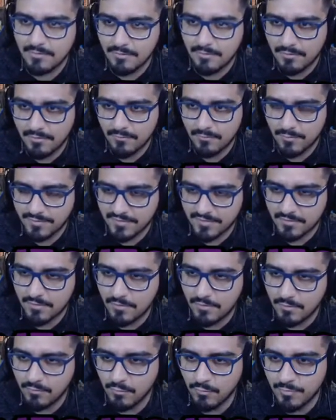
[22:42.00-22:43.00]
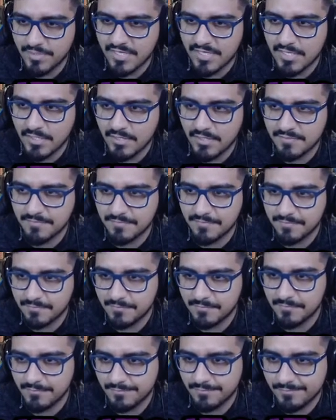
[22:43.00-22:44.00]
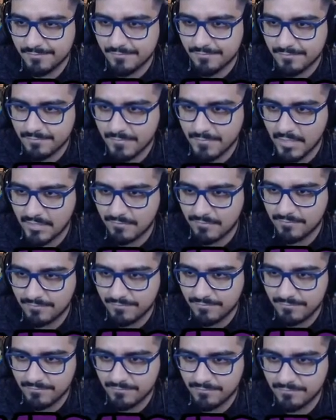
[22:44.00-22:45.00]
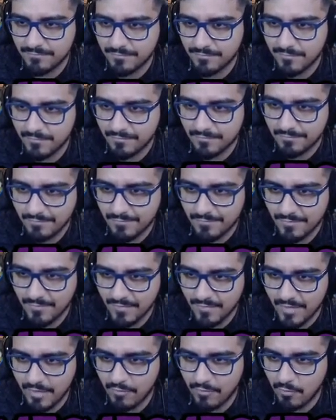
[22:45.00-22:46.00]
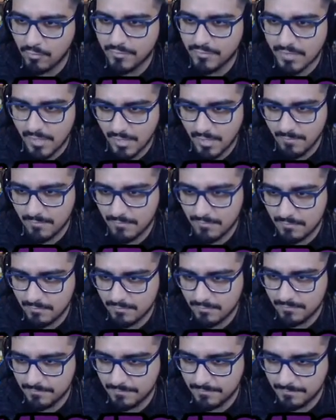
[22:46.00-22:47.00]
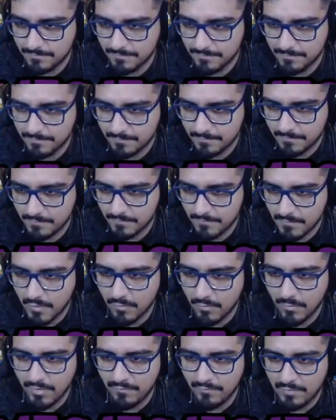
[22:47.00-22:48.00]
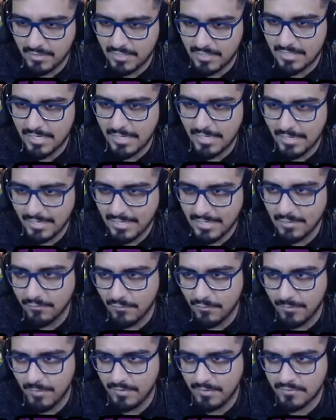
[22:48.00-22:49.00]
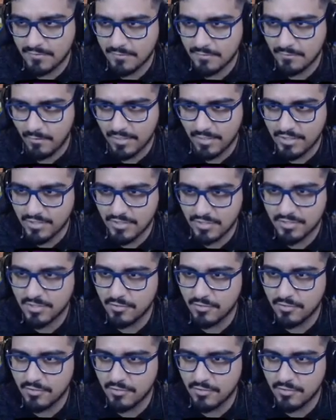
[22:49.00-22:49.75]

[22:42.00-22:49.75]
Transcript: What's it called? Will be... Like... There the whole time on the wave. He can't heal from this, so I can just continue to